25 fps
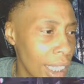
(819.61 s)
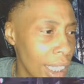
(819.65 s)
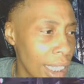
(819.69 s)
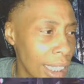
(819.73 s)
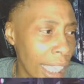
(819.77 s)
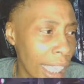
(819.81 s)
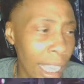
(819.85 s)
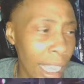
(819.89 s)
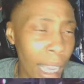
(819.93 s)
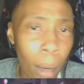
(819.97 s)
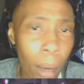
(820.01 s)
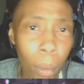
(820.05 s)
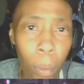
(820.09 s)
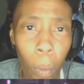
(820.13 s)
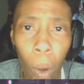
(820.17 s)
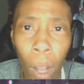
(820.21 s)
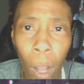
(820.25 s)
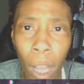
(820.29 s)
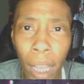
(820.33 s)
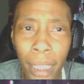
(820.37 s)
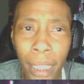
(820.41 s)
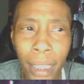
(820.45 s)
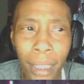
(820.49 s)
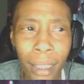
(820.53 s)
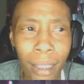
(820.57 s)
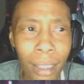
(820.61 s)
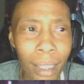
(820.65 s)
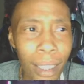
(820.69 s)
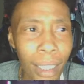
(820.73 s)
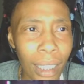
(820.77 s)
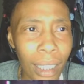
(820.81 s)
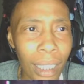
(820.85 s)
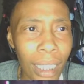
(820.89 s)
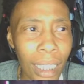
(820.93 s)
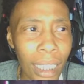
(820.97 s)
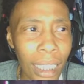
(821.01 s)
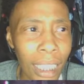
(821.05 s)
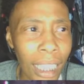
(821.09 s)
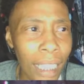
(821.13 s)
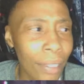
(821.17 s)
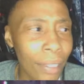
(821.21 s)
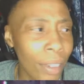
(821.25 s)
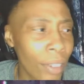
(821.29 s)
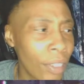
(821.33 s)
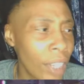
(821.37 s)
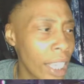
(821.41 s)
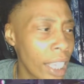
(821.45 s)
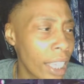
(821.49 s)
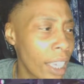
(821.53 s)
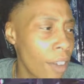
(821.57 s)
They up 1. Even
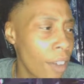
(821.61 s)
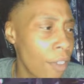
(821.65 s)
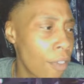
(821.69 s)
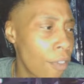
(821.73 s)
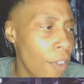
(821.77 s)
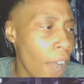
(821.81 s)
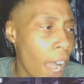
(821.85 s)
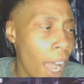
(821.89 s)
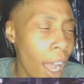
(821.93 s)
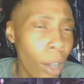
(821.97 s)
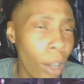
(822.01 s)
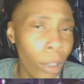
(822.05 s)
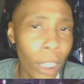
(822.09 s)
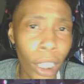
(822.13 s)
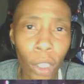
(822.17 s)
if they get fouled,